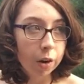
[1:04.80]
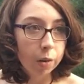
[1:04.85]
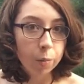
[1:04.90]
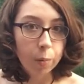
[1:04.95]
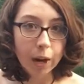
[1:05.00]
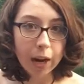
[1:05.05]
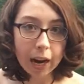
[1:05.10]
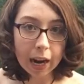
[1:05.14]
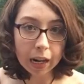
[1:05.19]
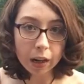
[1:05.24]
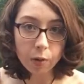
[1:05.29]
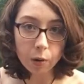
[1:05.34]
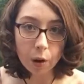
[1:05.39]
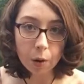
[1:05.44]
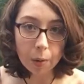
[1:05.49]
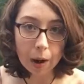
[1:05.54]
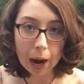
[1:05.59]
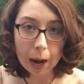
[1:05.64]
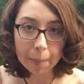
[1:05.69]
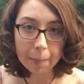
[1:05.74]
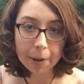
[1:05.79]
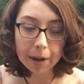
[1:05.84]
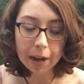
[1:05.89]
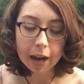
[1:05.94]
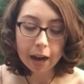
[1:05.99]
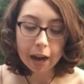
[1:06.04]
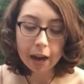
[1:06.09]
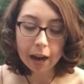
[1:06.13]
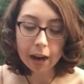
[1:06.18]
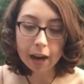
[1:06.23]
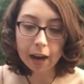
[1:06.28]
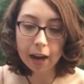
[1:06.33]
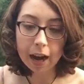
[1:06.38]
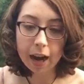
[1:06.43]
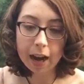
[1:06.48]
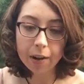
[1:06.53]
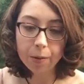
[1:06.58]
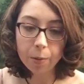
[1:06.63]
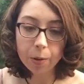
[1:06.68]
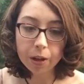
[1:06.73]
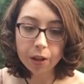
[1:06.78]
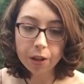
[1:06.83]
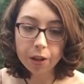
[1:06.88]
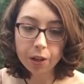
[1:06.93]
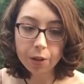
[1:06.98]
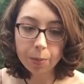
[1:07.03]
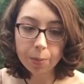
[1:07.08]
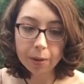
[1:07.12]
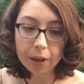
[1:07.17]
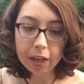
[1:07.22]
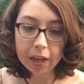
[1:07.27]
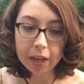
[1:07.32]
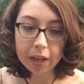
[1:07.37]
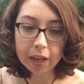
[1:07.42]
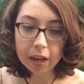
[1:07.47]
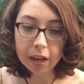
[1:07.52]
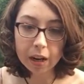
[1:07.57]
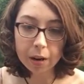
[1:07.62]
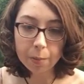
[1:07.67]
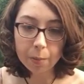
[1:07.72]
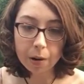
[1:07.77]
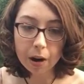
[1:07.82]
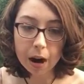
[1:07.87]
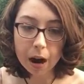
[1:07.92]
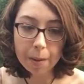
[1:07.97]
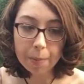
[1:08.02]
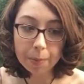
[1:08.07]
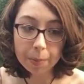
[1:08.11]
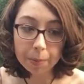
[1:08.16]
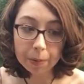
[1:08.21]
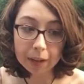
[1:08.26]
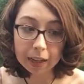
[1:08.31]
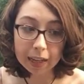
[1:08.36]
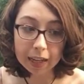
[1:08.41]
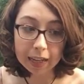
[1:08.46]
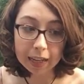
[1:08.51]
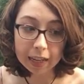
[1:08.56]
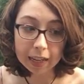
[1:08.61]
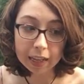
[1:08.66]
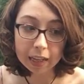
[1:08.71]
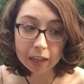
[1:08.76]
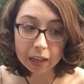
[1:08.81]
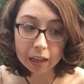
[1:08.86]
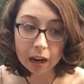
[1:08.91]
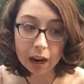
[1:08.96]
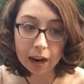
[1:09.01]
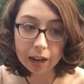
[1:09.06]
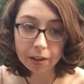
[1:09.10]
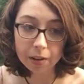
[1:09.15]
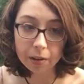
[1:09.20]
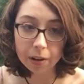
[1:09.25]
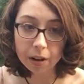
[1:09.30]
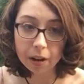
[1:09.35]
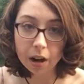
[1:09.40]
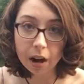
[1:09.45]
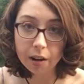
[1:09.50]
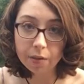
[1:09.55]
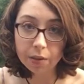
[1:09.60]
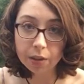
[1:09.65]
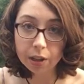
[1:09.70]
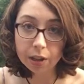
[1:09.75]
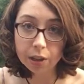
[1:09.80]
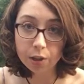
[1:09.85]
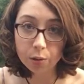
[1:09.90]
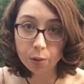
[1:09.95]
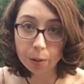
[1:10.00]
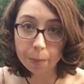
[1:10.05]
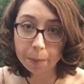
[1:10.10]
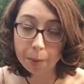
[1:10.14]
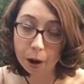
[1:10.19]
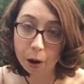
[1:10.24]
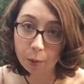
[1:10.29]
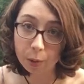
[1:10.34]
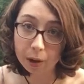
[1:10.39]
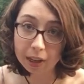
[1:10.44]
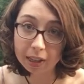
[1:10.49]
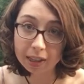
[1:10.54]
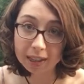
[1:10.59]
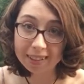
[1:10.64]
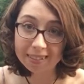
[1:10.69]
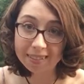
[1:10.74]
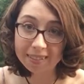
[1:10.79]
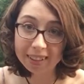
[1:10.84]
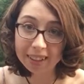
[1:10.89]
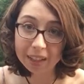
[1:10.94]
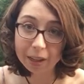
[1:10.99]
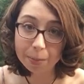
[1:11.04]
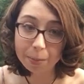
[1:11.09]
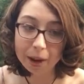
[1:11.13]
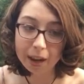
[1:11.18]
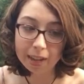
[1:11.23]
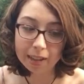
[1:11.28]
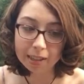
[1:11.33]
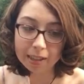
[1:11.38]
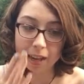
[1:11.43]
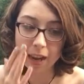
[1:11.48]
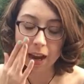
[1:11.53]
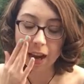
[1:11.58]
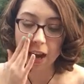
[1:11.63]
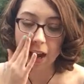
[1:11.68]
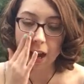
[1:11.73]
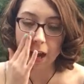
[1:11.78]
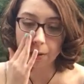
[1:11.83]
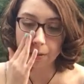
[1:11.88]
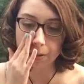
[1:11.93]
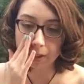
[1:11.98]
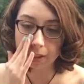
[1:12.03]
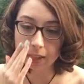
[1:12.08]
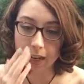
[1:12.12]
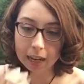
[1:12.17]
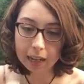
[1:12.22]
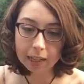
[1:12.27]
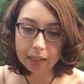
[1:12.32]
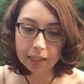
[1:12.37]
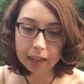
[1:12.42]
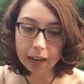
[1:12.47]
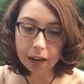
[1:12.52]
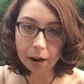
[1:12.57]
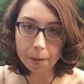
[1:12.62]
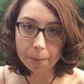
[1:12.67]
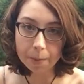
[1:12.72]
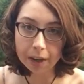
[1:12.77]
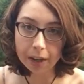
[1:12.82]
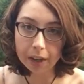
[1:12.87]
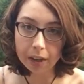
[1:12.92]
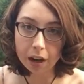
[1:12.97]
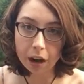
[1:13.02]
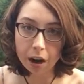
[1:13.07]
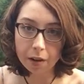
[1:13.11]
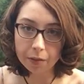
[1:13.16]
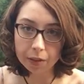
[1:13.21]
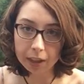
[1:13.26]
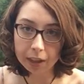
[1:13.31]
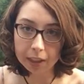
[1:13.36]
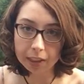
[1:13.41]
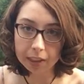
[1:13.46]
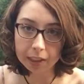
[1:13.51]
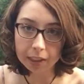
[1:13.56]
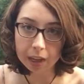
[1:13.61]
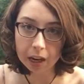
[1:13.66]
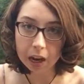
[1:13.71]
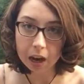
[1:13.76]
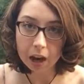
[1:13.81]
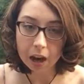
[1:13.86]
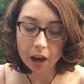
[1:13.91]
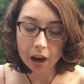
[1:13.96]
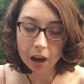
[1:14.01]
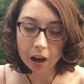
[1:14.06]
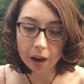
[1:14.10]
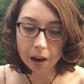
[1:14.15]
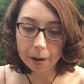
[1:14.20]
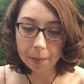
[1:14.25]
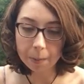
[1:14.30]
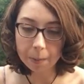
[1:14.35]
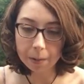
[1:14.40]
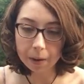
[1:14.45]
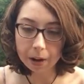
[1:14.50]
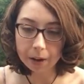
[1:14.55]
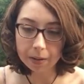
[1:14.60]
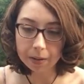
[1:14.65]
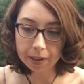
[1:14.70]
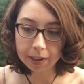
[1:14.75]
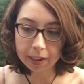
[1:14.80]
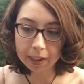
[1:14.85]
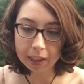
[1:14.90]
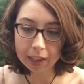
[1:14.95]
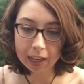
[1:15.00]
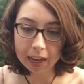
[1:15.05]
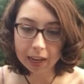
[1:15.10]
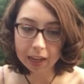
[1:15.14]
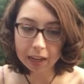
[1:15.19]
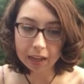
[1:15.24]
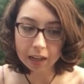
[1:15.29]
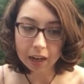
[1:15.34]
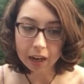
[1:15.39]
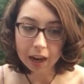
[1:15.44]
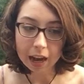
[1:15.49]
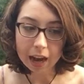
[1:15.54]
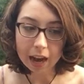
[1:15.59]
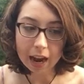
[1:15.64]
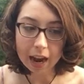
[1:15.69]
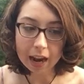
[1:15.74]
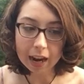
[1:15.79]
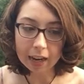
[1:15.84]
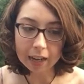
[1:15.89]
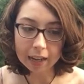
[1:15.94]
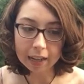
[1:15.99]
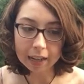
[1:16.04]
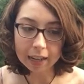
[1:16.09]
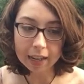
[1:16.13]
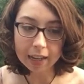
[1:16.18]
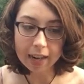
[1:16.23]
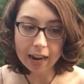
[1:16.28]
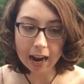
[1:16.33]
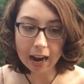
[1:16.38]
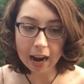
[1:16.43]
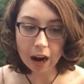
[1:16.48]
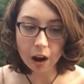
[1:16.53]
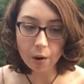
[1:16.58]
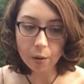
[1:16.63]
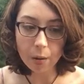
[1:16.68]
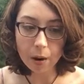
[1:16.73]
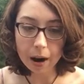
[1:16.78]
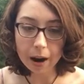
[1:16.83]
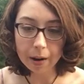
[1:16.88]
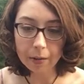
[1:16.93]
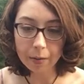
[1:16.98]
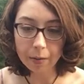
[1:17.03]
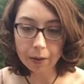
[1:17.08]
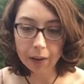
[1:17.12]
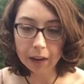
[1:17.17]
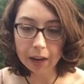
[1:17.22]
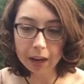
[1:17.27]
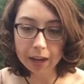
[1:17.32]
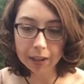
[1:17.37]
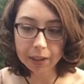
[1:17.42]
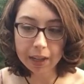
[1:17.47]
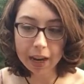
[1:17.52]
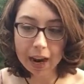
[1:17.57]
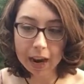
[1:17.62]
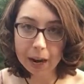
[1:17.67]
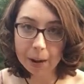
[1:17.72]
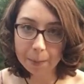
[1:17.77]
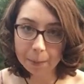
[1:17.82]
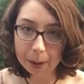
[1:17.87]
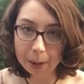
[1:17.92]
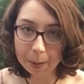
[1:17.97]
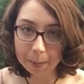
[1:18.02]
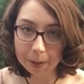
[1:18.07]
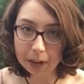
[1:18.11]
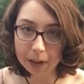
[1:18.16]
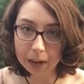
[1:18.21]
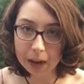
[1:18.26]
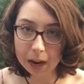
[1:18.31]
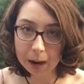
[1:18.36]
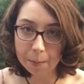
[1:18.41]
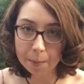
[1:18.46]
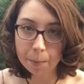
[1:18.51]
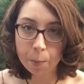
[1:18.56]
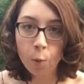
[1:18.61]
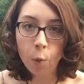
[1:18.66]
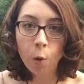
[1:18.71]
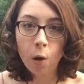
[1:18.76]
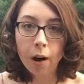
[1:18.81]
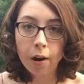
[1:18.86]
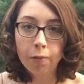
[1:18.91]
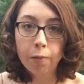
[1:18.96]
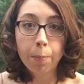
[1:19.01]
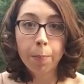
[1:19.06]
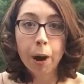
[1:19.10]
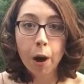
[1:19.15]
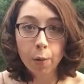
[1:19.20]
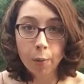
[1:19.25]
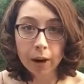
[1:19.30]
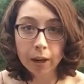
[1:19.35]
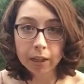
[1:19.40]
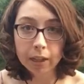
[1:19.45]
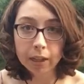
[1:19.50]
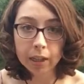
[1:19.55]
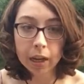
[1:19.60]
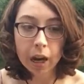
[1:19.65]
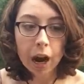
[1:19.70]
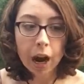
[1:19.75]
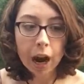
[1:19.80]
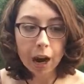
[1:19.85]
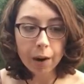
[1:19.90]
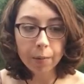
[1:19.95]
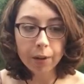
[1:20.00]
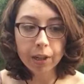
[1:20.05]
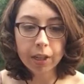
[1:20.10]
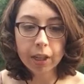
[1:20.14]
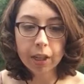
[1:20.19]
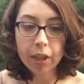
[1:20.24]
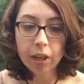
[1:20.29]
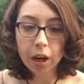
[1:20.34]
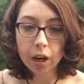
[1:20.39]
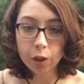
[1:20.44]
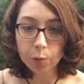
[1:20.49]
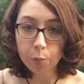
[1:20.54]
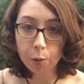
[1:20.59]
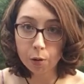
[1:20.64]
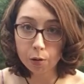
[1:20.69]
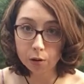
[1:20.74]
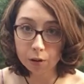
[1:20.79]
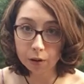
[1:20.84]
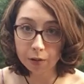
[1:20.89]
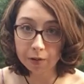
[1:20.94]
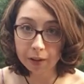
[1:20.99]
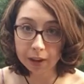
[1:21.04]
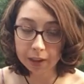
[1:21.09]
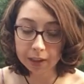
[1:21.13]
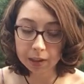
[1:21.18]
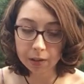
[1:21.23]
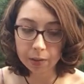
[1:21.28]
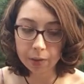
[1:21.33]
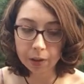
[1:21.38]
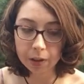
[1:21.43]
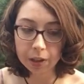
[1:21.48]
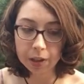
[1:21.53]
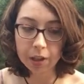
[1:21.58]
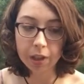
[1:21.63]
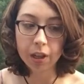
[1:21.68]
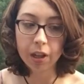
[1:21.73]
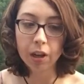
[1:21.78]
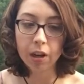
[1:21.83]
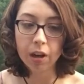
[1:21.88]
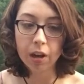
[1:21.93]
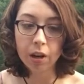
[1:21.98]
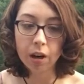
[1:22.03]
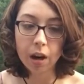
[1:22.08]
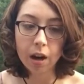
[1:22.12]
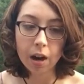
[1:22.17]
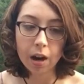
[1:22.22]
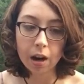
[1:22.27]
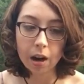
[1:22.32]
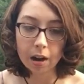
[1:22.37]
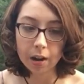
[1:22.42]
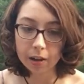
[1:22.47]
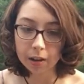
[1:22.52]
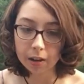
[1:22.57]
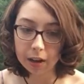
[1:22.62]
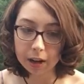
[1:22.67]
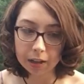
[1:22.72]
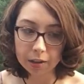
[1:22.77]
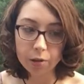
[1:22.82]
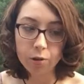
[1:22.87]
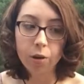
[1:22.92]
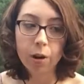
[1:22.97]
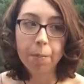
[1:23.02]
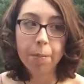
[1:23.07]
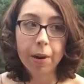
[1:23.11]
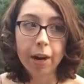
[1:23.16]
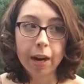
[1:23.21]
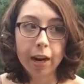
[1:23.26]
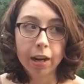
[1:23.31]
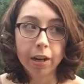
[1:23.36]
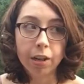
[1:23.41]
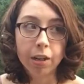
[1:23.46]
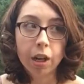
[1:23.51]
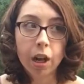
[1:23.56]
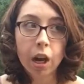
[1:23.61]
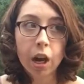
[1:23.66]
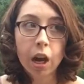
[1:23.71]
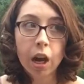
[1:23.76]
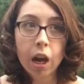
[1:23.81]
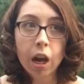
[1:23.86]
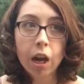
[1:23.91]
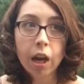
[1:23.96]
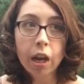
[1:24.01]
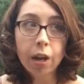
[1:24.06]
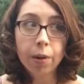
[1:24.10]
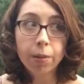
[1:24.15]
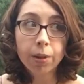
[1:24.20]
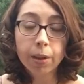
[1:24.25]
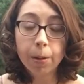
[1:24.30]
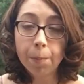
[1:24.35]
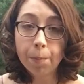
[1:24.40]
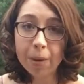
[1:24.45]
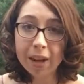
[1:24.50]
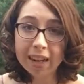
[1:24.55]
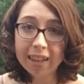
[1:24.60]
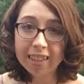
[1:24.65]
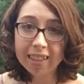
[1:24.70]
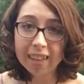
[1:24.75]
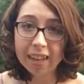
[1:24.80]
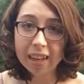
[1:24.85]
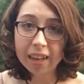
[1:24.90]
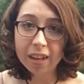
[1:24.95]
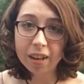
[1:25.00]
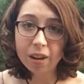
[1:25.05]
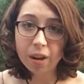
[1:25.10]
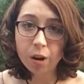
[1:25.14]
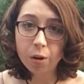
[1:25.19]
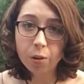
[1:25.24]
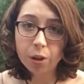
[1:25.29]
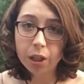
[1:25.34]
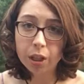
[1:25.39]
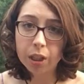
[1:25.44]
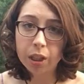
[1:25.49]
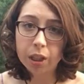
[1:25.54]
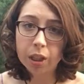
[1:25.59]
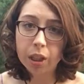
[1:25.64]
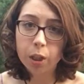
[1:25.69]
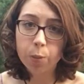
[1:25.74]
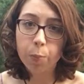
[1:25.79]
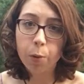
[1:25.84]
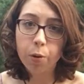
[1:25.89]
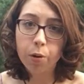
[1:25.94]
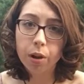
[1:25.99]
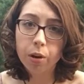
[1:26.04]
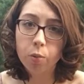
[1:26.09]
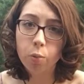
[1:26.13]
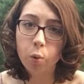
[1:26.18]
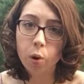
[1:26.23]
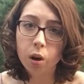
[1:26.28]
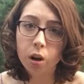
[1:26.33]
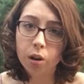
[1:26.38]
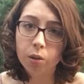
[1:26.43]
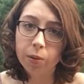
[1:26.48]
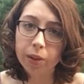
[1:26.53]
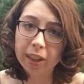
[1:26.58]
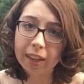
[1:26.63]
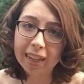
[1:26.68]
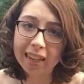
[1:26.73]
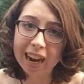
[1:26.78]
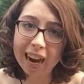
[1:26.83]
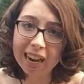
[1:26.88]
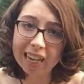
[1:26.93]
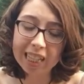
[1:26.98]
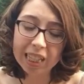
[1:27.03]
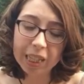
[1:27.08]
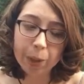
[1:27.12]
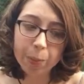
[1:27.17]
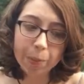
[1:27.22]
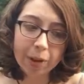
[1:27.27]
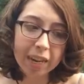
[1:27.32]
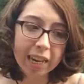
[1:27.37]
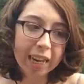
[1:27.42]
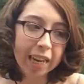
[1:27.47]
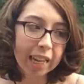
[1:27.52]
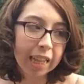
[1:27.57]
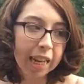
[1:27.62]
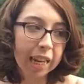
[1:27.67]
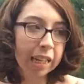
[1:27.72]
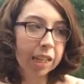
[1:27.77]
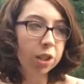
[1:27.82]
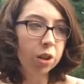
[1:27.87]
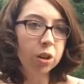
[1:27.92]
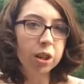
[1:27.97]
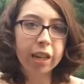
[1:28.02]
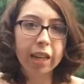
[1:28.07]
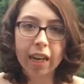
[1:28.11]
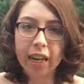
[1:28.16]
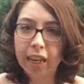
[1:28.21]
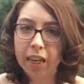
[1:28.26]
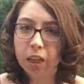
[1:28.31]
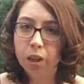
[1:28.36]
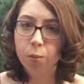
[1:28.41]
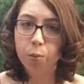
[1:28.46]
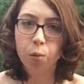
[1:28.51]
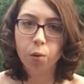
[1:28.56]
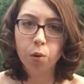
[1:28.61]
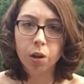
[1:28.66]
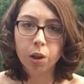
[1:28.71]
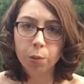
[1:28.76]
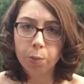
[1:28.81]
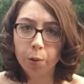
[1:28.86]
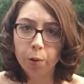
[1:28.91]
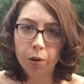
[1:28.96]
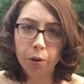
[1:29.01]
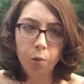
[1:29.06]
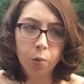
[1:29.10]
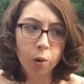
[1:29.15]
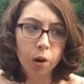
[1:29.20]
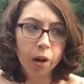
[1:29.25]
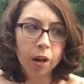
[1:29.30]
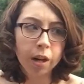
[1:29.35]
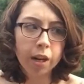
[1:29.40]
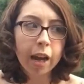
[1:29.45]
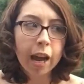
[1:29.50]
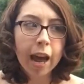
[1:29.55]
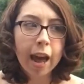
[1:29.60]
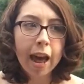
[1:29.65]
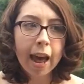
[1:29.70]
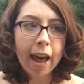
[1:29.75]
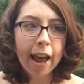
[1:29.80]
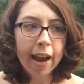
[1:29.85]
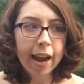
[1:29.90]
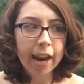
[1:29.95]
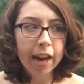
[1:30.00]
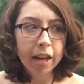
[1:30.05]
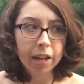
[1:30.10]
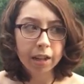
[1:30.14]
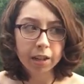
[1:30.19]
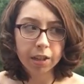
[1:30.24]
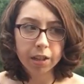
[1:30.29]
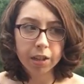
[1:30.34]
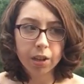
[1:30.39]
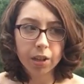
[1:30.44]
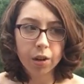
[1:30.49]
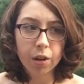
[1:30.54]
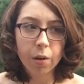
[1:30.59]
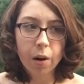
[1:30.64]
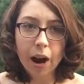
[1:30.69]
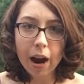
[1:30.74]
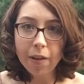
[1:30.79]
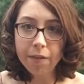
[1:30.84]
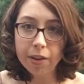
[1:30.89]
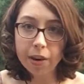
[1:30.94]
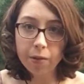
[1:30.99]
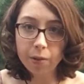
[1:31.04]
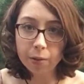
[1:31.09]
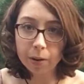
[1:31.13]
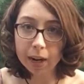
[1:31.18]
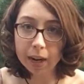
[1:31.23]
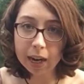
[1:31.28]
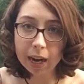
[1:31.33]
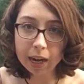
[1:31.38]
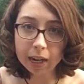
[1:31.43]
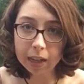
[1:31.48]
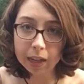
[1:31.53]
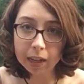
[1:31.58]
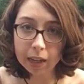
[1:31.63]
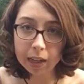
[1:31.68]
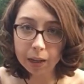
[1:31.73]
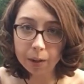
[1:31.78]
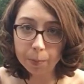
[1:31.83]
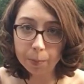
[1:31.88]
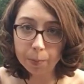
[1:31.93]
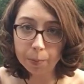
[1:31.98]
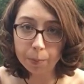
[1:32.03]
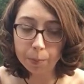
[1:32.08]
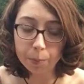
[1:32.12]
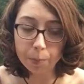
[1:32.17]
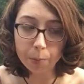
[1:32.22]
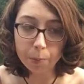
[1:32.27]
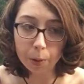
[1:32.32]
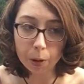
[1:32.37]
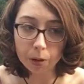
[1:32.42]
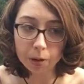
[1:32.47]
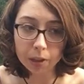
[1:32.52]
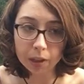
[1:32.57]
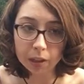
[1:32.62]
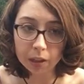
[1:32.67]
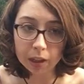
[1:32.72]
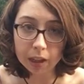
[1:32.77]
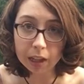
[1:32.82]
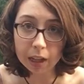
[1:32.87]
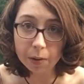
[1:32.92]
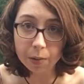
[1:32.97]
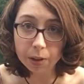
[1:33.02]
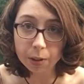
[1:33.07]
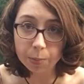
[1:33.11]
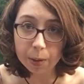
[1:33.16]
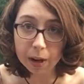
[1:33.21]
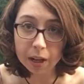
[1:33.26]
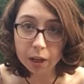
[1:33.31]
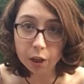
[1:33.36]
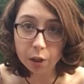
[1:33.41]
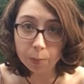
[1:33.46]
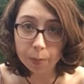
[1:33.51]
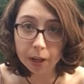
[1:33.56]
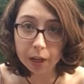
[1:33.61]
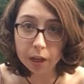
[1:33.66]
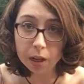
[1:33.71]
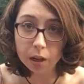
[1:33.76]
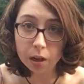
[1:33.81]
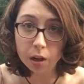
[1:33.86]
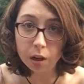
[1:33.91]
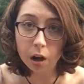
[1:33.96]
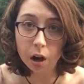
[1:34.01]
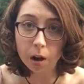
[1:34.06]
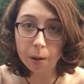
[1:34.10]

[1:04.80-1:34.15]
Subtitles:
when I grow up, I want to be probably either a novelist or a poet. It really depends. I was dead set on being a novelist when I was a kid, and now I've realized, hey, maybe I'm more of a poet. I went to the Dodge Poetry Festival this year on a class trip, and it was amazing. You know, just spoken word really got to me, and then I started getting into more spoken word. And you know, I've never written anything personally that was meant to be